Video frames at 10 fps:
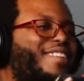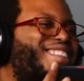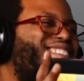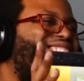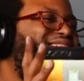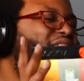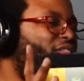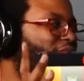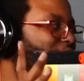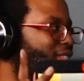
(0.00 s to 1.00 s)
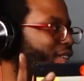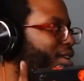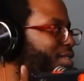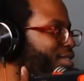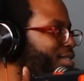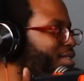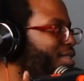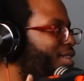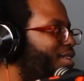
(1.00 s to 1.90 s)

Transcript: seventy cents,